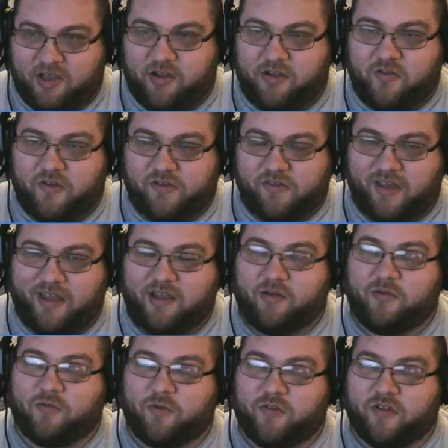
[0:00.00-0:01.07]
could do this
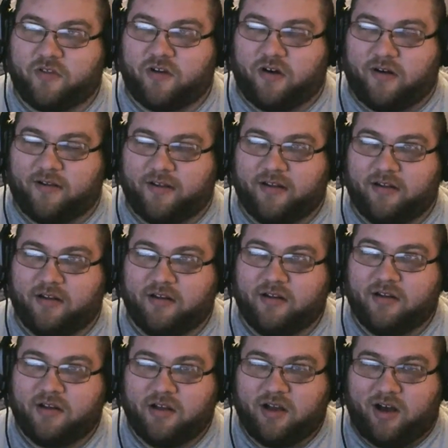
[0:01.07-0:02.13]
thing which is called an
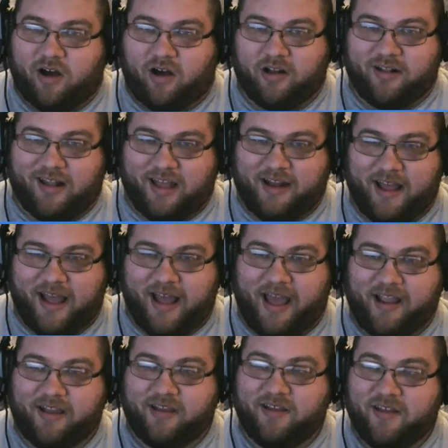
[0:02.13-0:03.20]
online
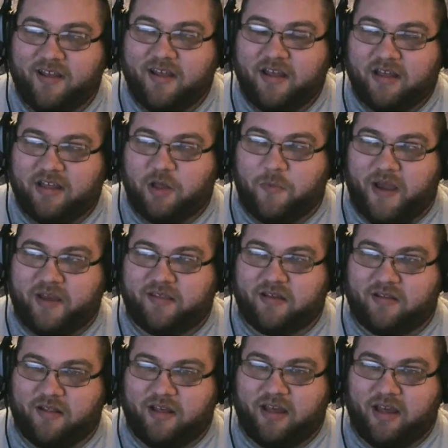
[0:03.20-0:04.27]
hack. You
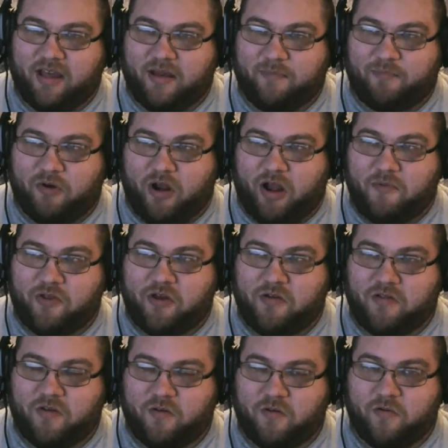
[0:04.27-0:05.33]
basically prompts you
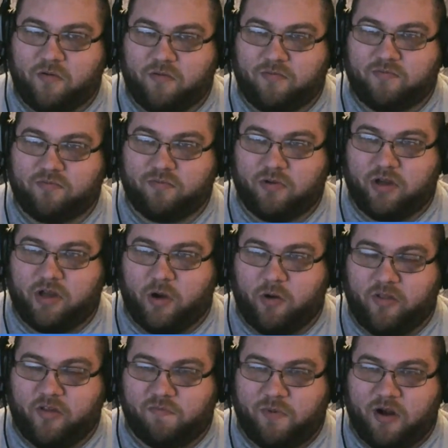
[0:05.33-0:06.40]
to go to
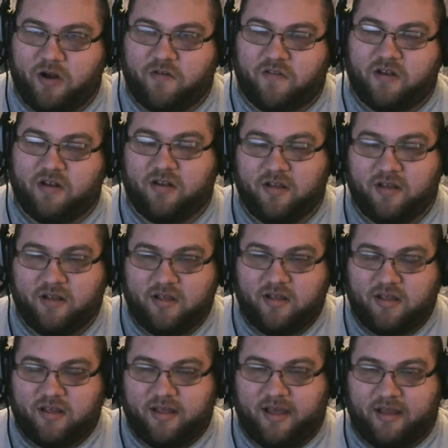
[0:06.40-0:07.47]
this person.
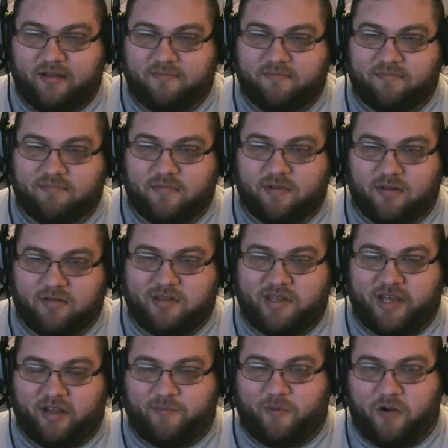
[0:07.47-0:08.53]
It
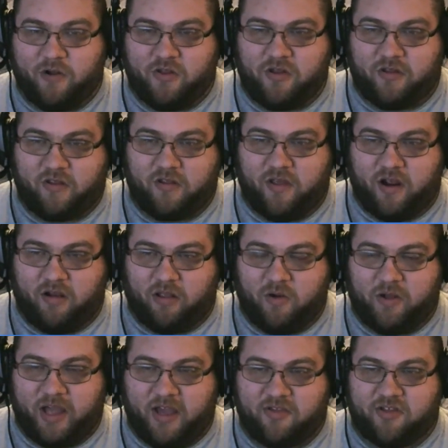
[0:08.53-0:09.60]
teleports you to their
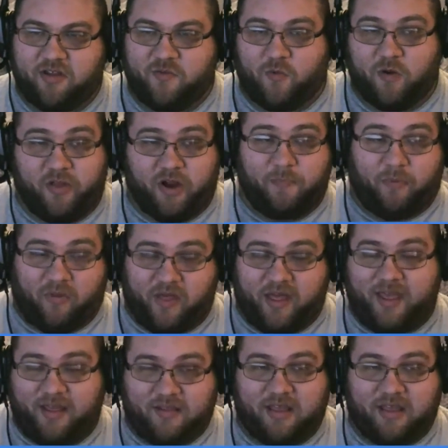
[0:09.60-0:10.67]
location where they're
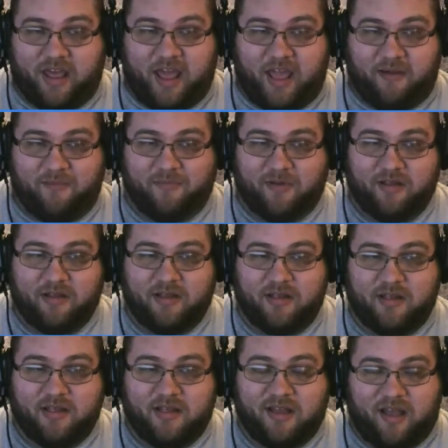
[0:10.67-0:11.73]
playing the game,
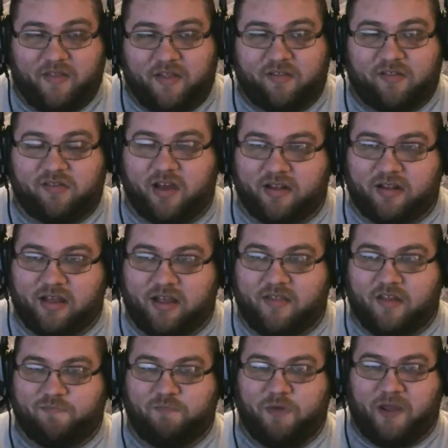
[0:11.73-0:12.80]
and then suddenly
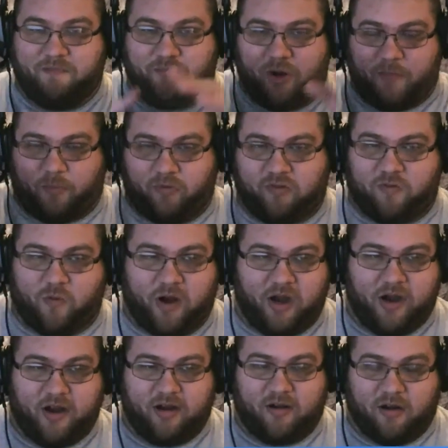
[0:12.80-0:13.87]
this big purple
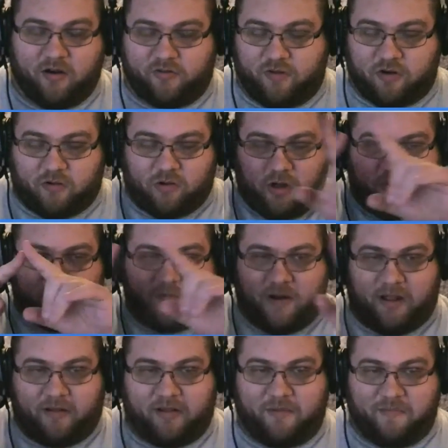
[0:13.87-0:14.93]
square or circle goes
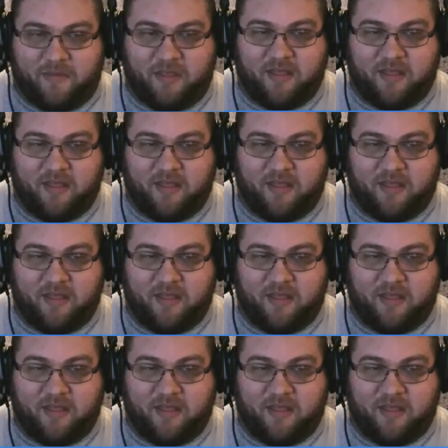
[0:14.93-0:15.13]
around them,